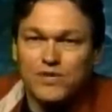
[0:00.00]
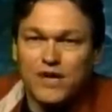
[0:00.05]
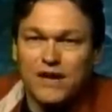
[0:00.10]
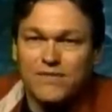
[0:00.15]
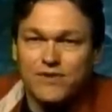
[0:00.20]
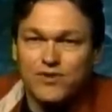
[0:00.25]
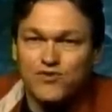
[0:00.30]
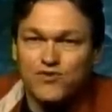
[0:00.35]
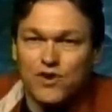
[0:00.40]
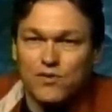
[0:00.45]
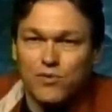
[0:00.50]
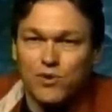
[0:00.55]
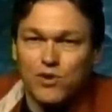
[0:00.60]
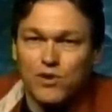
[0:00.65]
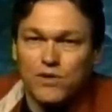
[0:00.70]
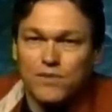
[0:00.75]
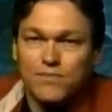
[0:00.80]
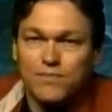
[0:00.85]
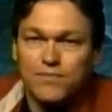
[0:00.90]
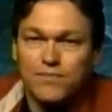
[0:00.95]
having
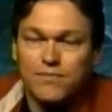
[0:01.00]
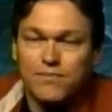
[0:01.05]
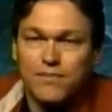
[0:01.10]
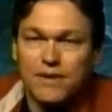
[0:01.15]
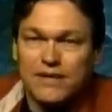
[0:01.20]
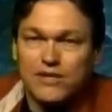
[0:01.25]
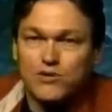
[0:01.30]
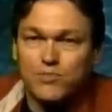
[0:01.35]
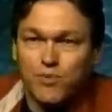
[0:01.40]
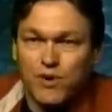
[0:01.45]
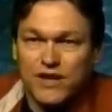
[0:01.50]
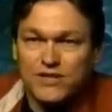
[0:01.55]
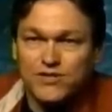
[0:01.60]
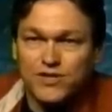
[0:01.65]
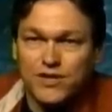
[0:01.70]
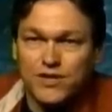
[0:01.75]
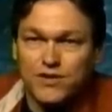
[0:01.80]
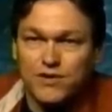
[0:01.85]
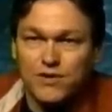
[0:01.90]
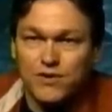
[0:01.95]
trouble
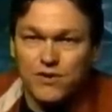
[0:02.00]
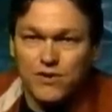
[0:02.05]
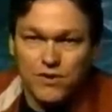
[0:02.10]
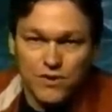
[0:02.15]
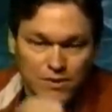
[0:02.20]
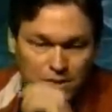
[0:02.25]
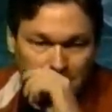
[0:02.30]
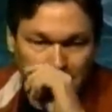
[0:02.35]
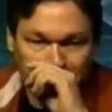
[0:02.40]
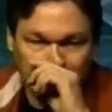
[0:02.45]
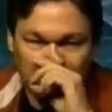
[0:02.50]
expressing her